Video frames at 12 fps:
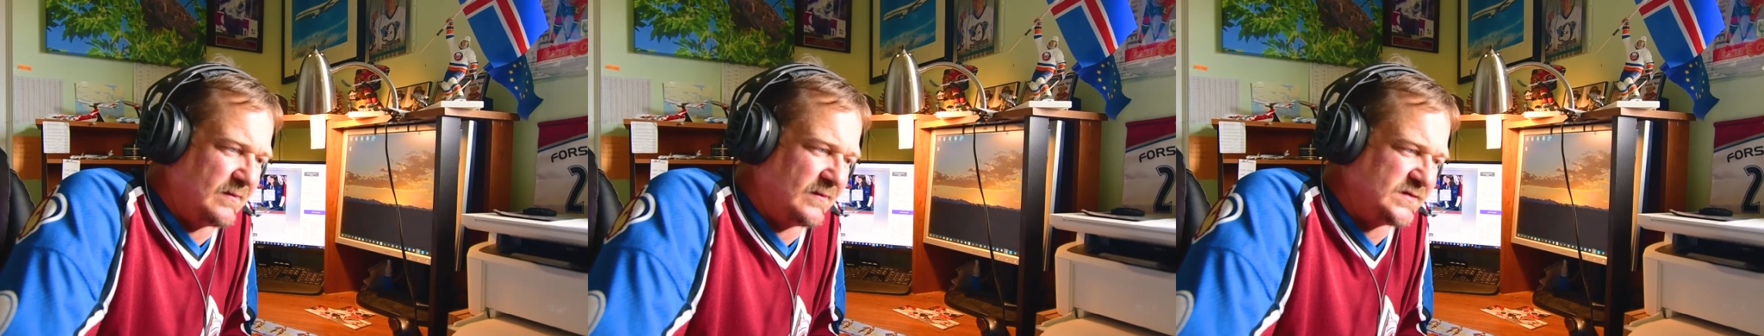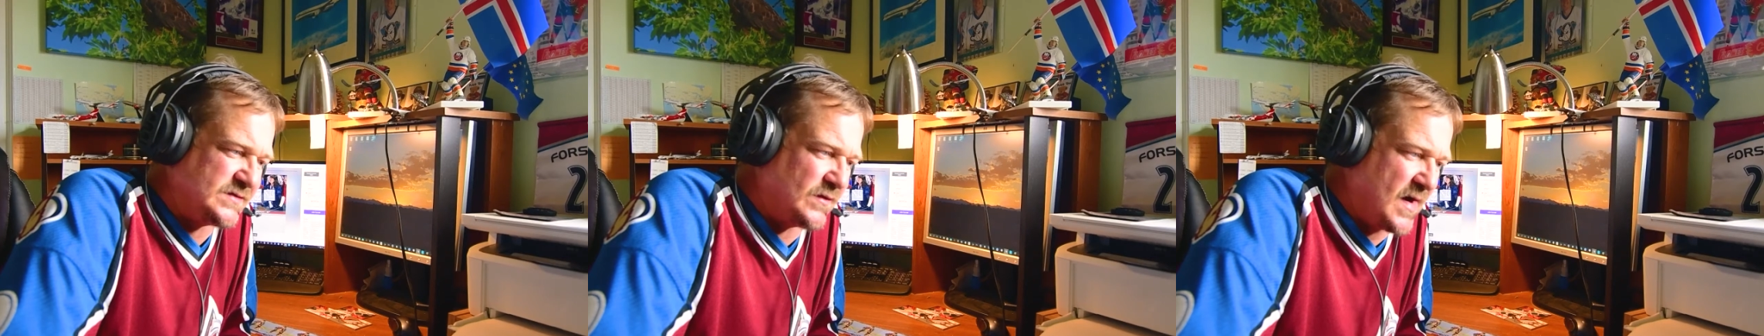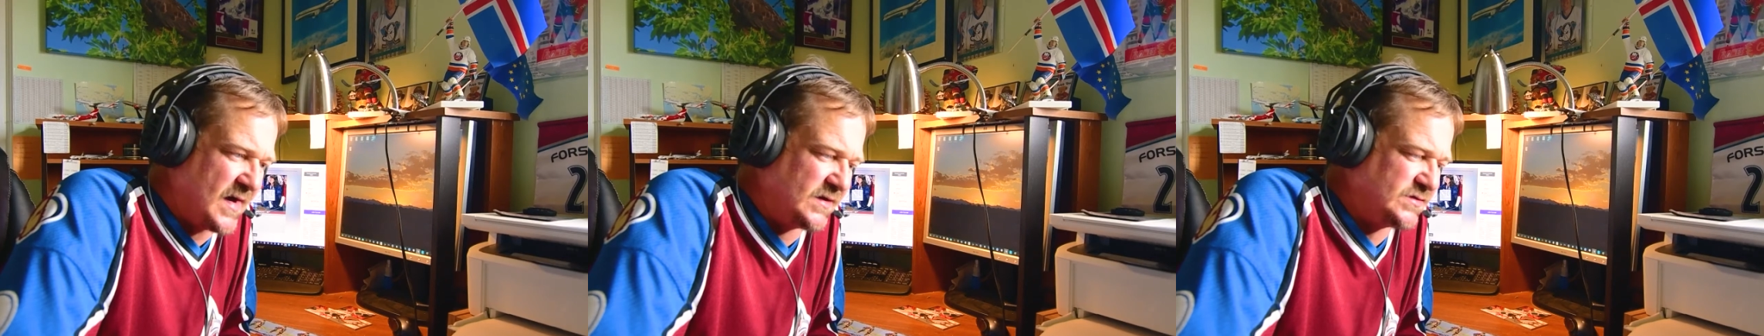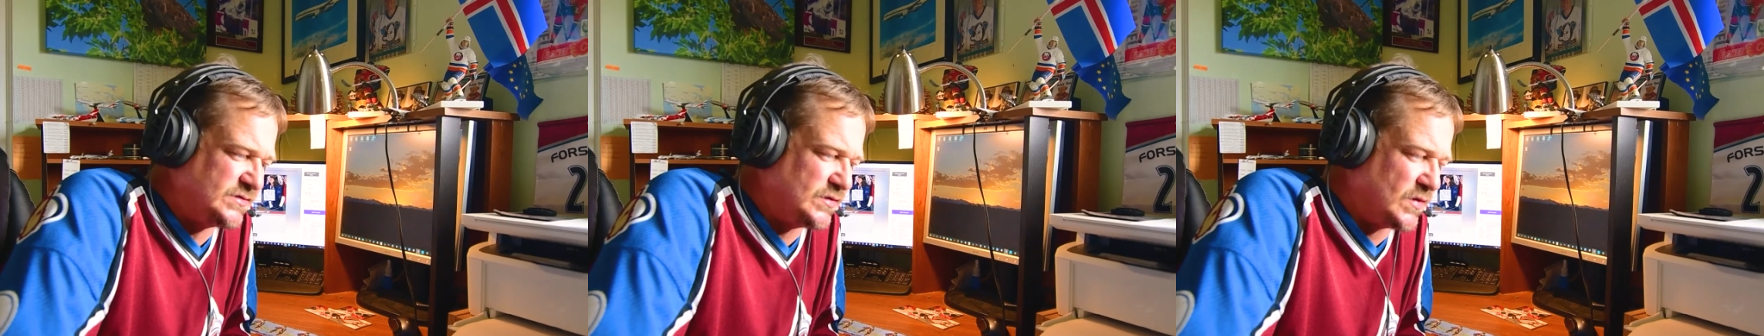Was
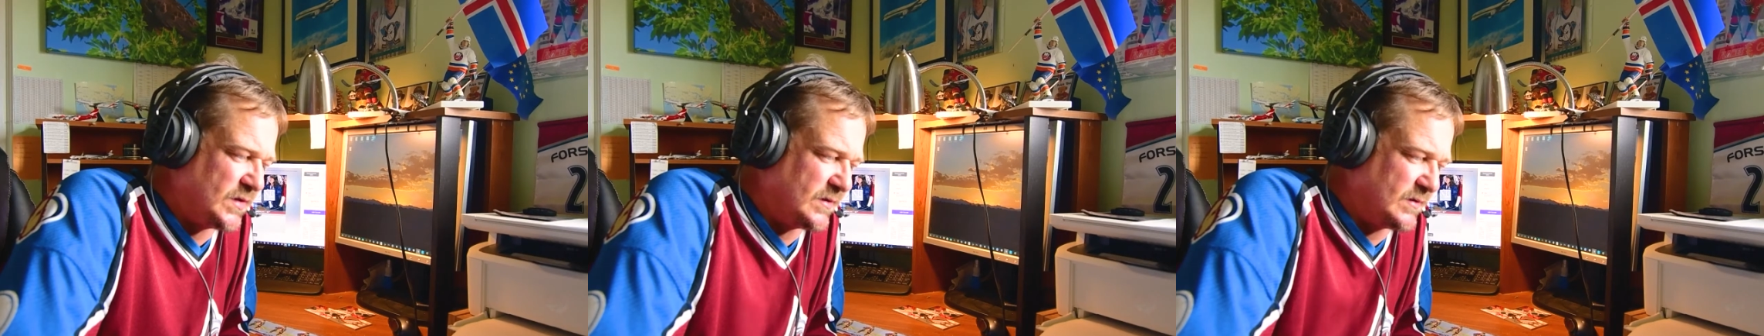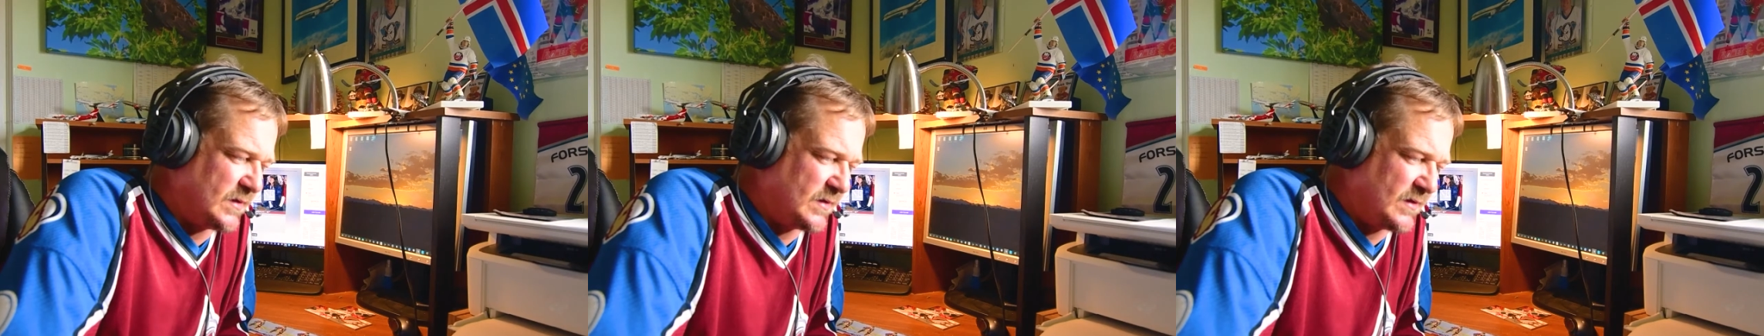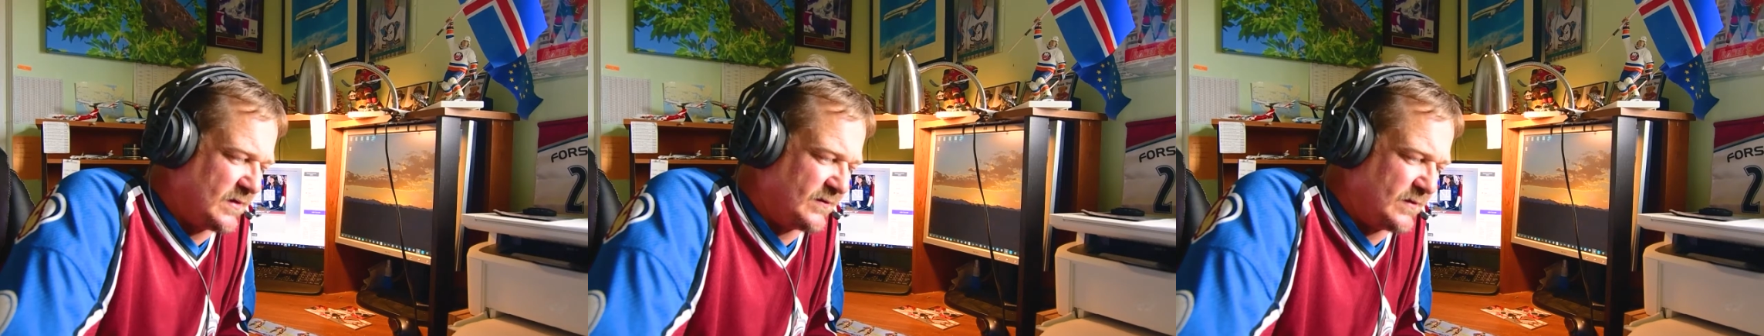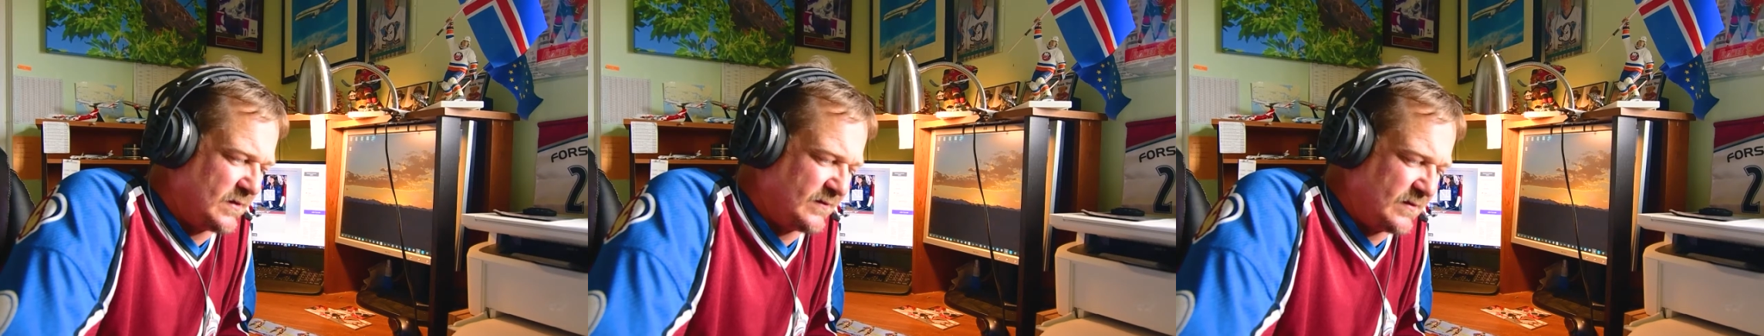running short
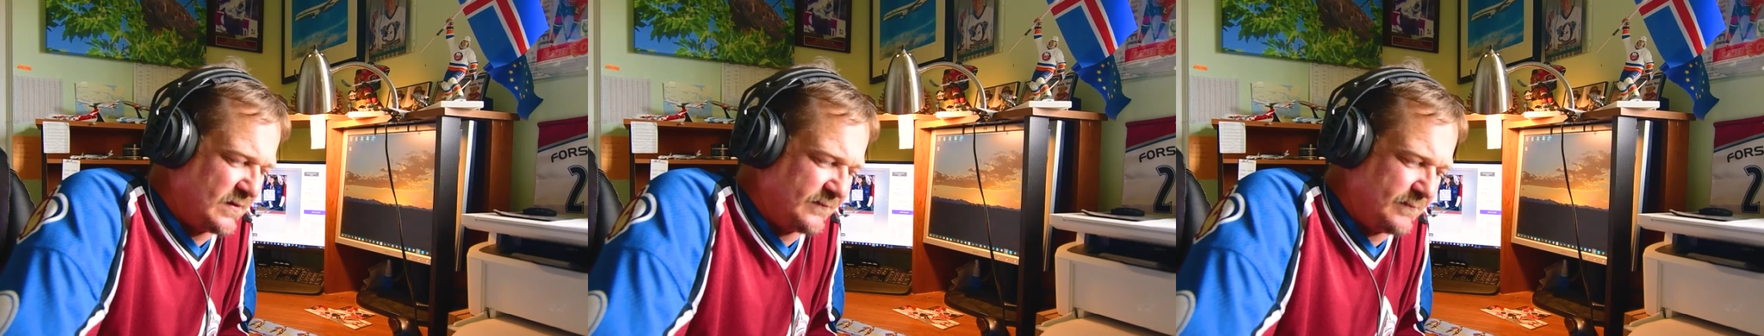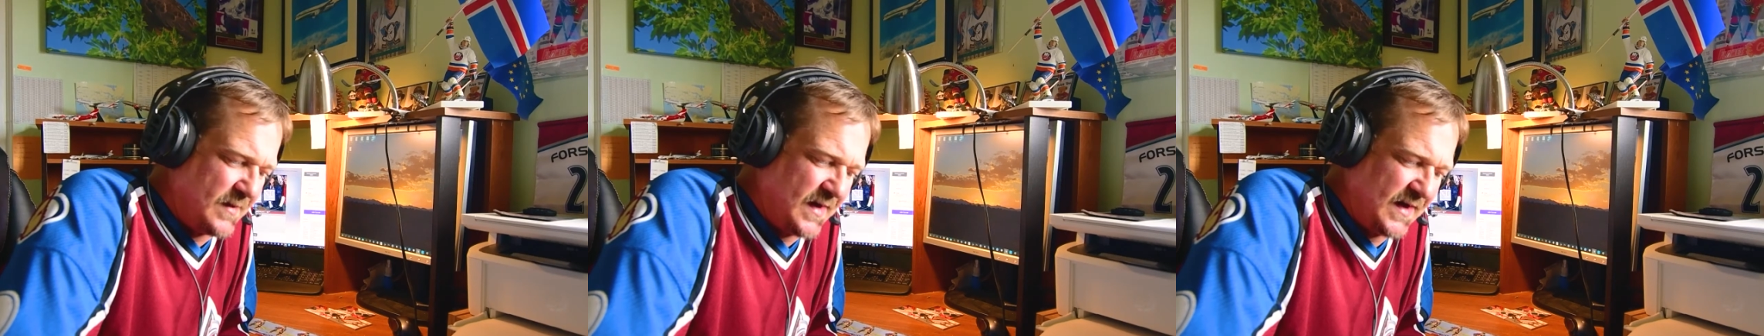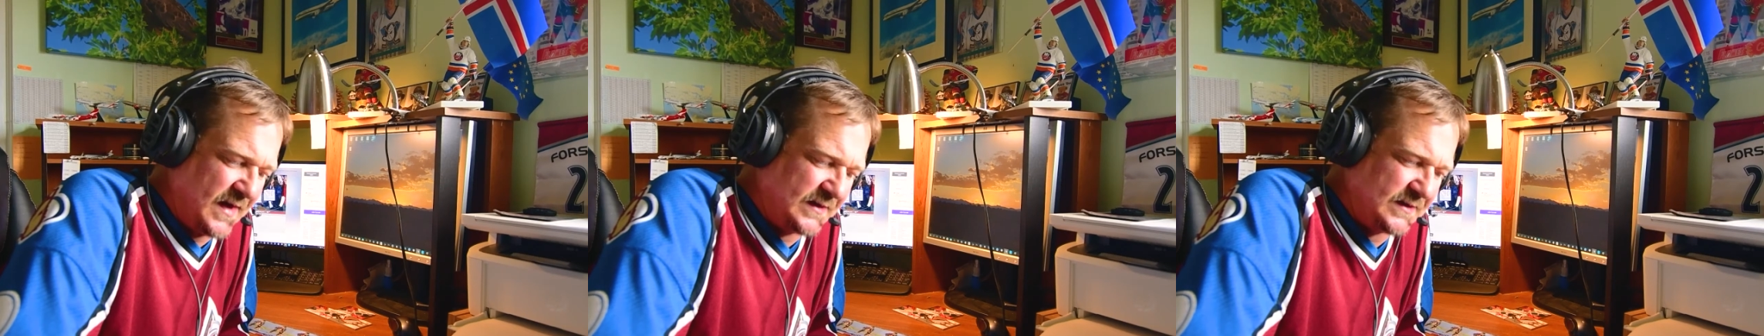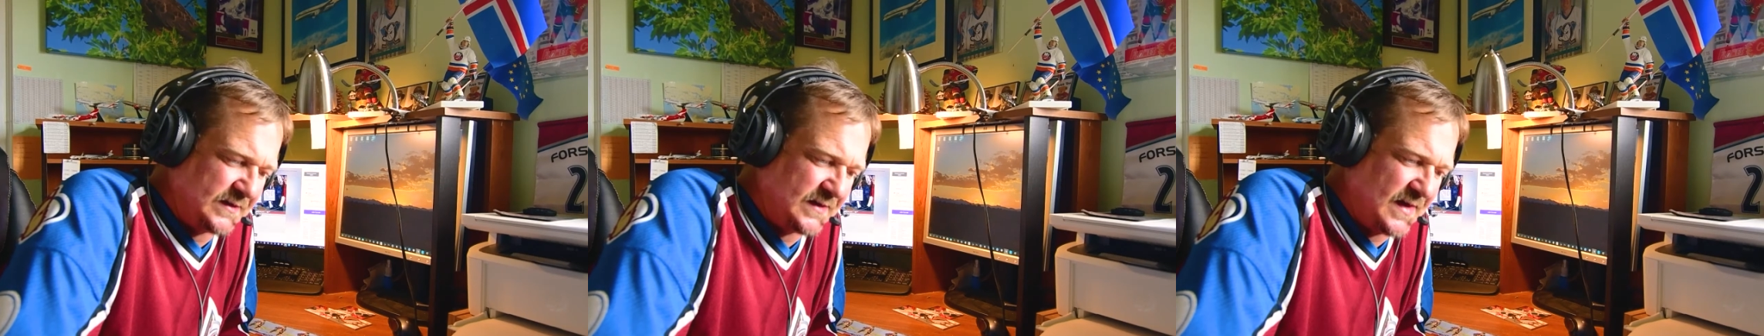of money
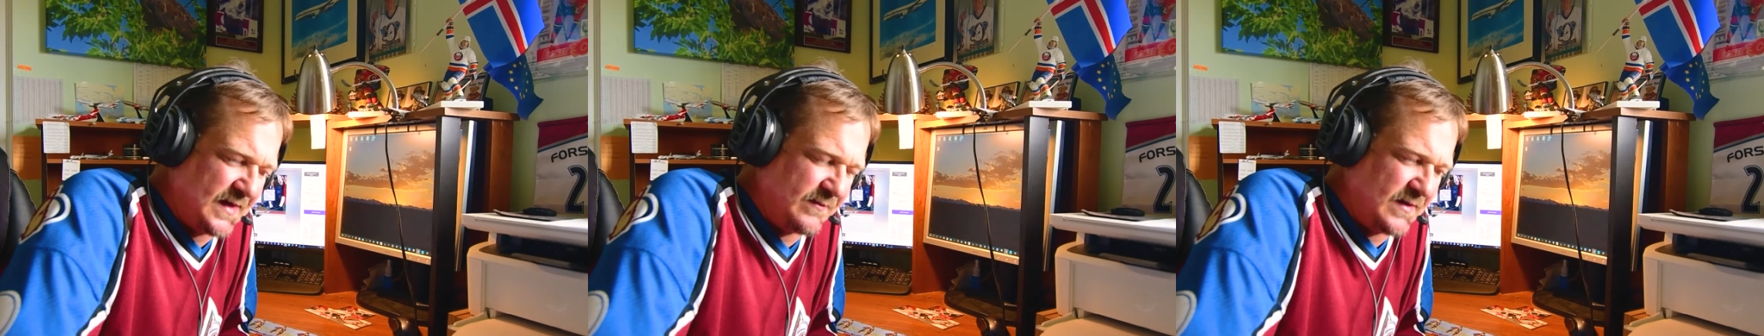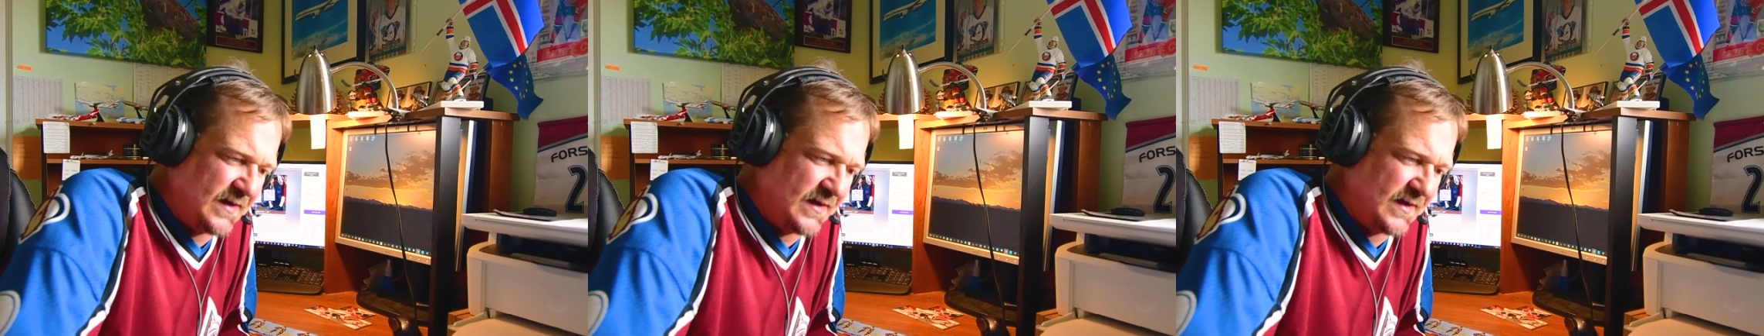at the time.